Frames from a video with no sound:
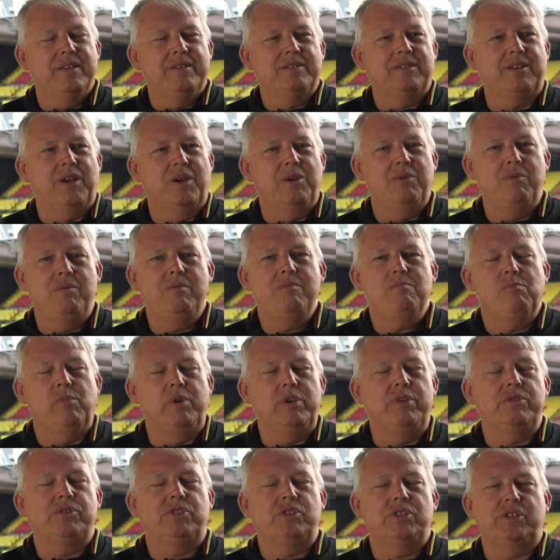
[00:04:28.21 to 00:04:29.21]
So
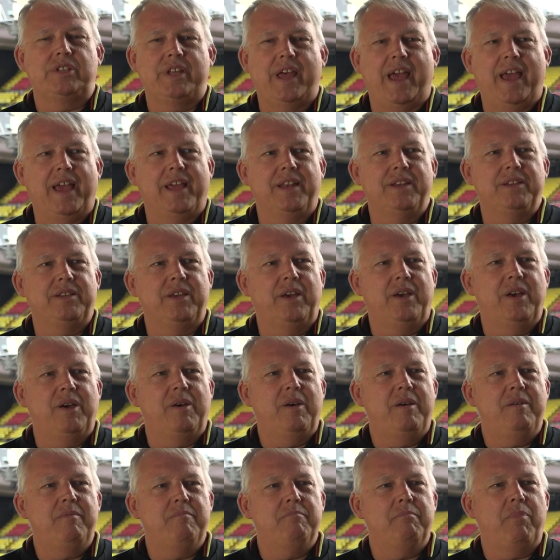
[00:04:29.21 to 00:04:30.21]
we used to stand
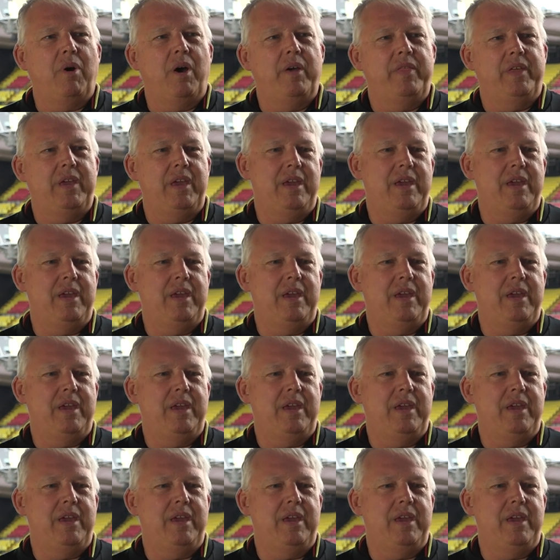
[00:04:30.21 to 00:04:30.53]
by